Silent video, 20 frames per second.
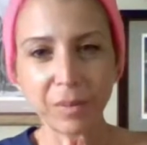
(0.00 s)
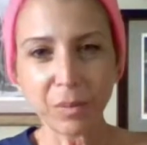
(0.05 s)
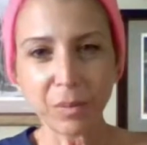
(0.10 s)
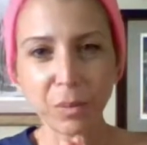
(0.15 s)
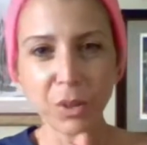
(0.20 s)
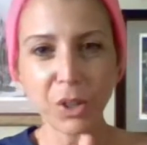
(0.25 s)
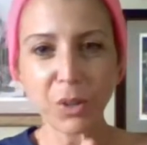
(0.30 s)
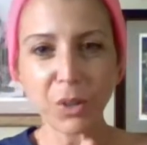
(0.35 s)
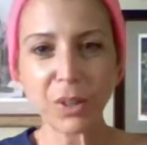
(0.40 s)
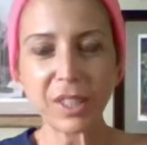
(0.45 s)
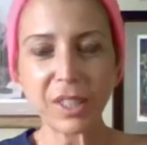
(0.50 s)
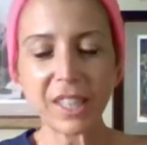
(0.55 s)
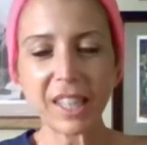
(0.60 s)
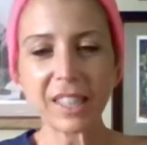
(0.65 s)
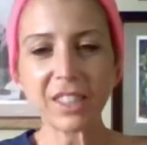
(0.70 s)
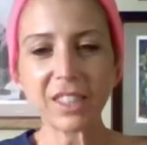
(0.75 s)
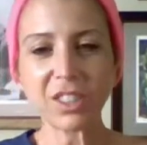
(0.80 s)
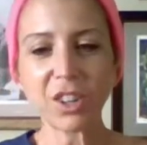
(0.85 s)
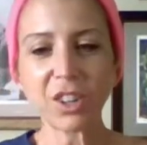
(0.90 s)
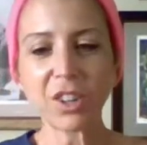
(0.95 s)
we're going to
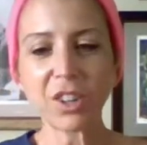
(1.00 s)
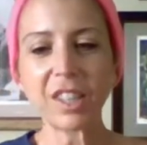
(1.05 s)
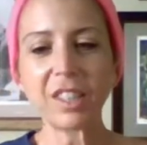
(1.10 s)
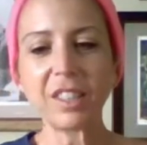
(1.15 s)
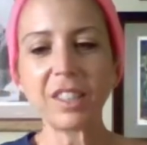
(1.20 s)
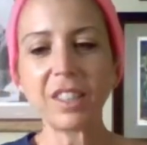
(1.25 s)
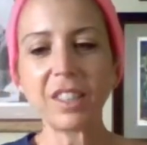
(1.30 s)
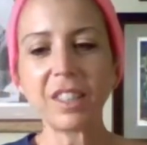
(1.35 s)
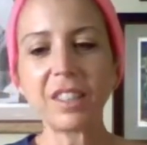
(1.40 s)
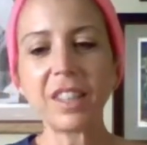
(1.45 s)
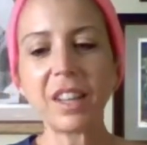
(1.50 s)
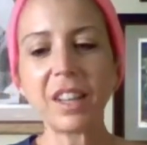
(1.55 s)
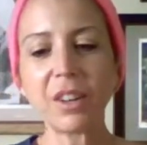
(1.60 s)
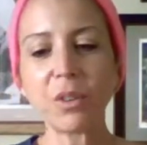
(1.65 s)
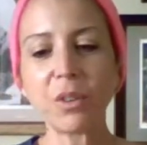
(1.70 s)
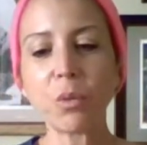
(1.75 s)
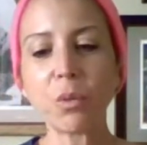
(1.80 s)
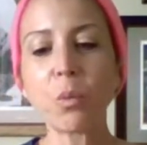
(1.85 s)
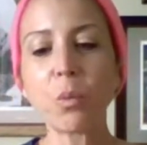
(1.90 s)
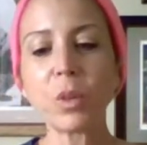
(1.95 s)
get started.
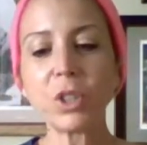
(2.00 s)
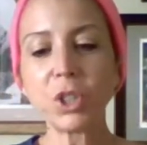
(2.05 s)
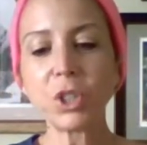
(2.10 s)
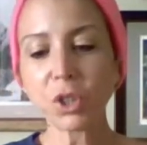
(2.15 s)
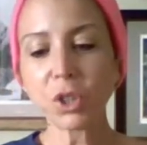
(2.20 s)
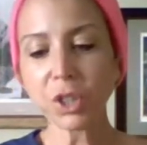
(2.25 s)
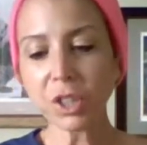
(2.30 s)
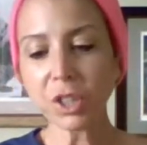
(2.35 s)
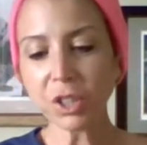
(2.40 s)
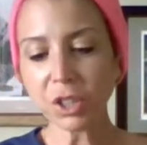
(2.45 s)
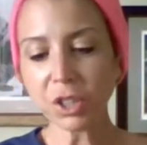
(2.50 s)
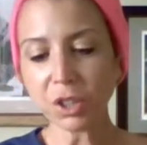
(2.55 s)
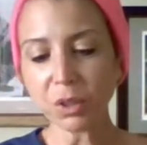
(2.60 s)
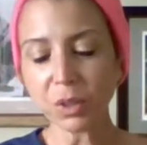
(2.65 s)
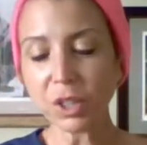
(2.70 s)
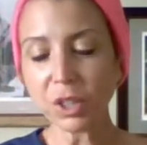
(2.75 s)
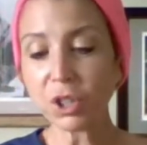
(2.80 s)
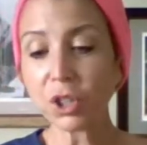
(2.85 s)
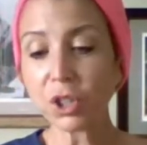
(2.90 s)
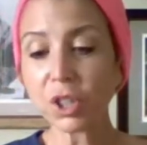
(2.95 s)
Now what you're going to do
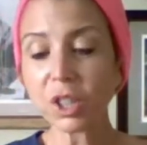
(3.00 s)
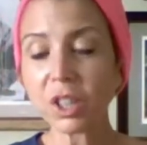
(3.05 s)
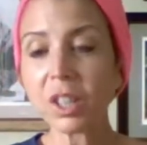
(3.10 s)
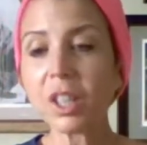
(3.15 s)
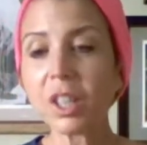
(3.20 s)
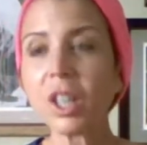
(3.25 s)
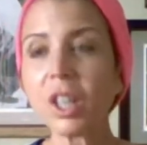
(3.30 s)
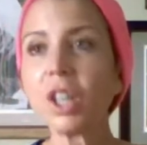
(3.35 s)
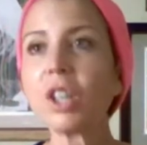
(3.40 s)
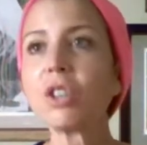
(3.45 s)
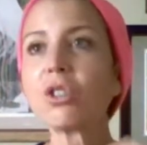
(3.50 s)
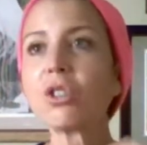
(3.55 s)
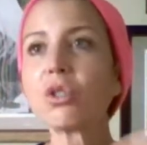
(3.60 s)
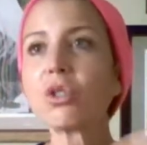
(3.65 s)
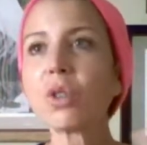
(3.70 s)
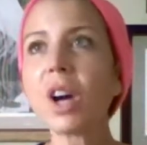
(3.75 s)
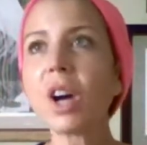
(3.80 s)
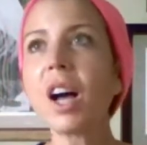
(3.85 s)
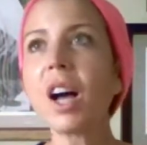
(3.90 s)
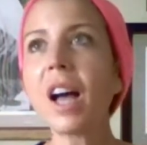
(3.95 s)
is you're going to
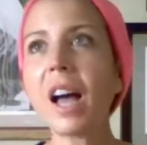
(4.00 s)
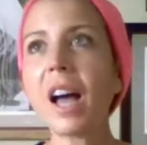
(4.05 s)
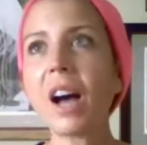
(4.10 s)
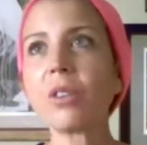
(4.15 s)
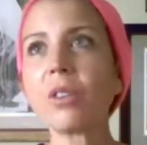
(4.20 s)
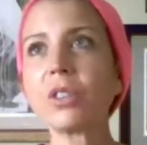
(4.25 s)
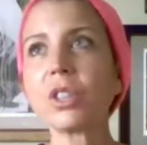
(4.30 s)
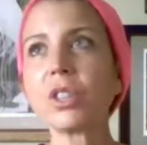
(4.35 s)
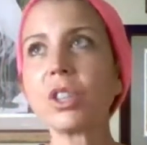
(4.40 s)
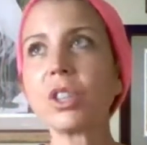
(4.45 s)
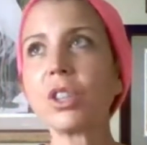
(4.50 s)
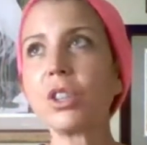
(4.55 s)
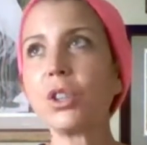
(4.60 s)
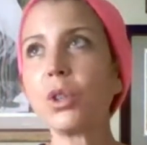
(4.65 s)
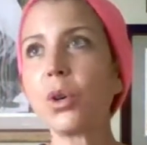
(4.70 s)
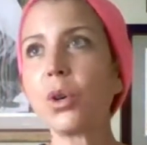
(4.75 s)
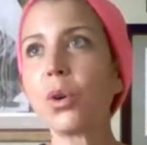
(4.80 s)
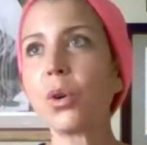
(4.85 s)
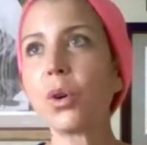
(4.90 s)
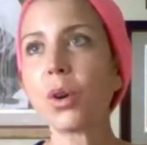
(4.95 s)
draw out
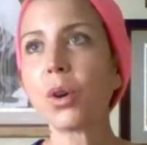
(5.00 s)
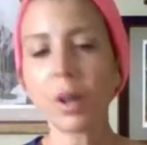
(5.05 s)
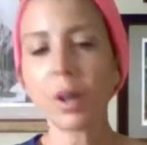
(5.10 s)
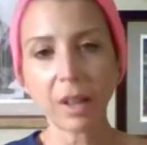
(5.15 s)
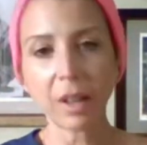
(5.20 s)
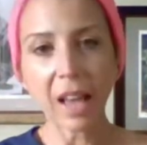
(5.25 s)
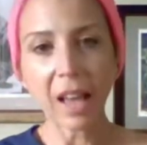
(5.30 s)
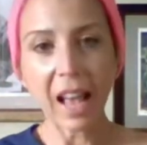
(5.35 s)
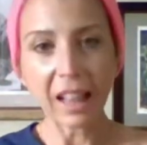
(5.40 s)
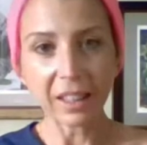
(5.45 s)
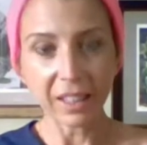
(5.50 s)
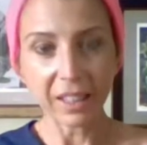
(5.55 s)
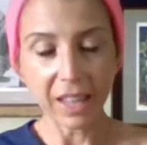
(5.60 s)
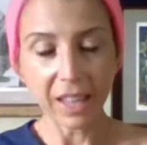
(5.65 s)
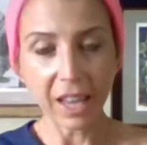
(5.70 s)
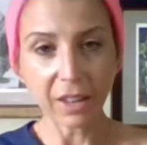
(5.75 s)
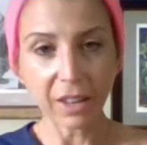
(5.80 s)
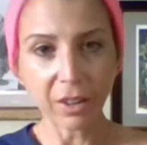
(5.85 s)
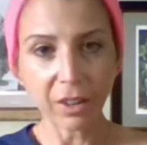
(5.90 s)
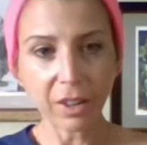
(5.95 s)
your
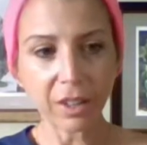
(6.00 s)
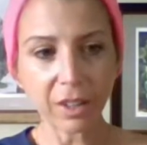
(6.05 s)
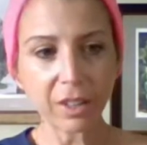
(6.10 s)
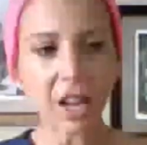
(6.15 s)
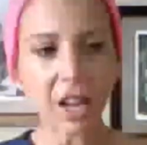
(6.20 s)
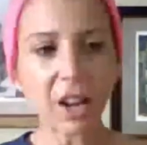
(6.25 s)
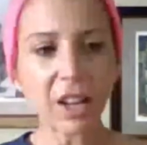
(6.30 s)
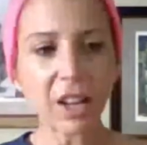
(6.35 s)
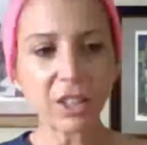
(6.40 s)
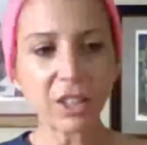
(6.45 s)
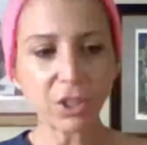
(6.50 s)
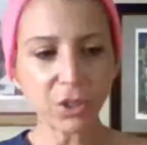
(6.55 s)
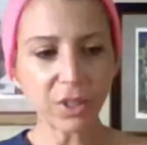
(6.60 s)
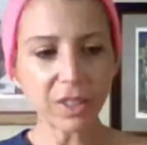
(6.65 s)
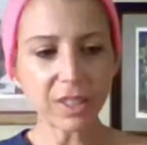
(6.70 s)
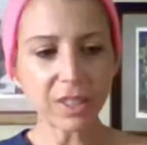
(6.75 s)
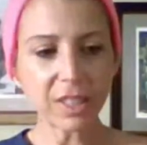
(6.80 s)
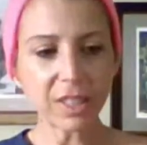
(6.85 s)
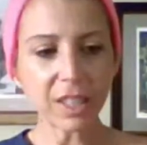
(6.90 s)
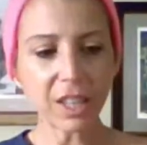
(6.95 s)
alligator. Now as you
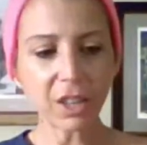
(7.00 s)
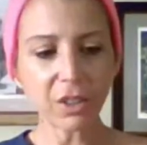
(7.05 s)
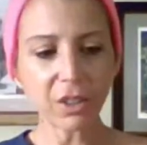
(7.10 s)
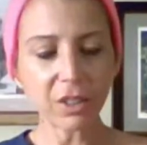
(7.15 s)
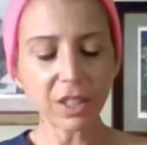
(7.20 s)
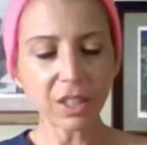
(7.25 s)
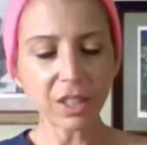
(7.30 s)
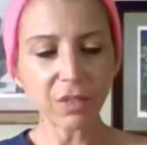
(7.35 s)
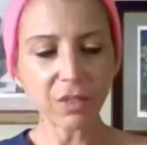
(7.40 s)
can see here in this